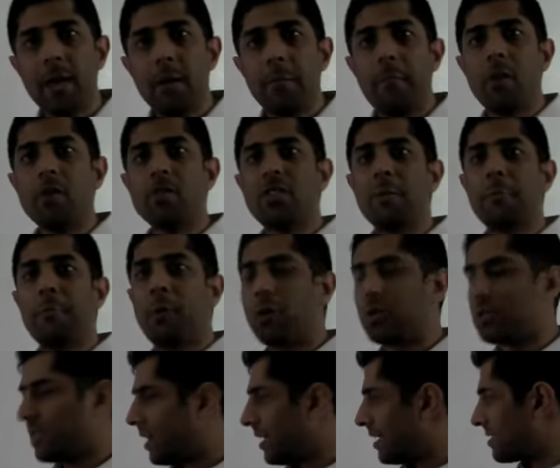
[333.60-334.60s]
Most
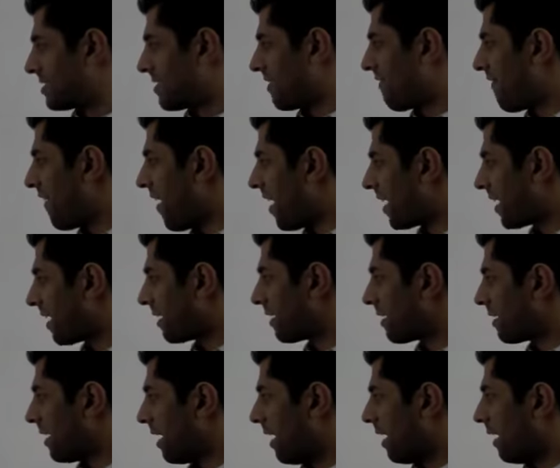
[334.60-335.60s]
importantly is define.
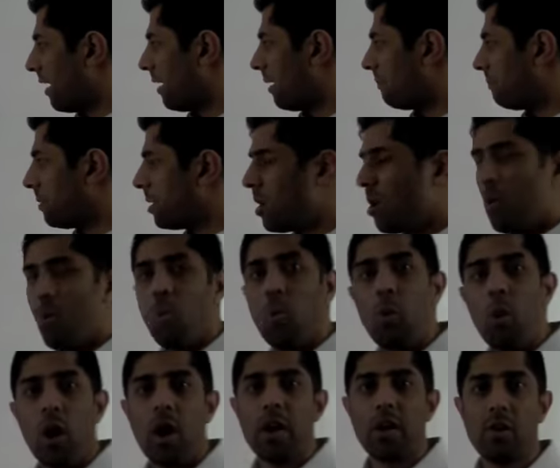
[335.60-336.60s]

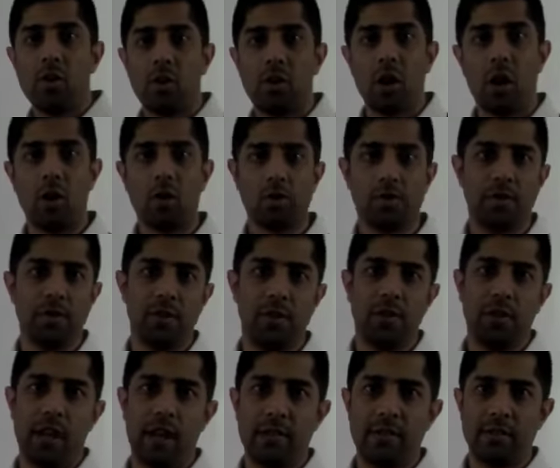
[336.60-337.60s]
What are your goals for
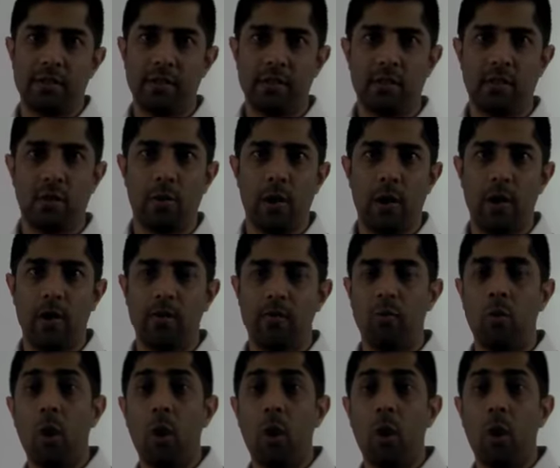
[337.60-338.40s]
2012?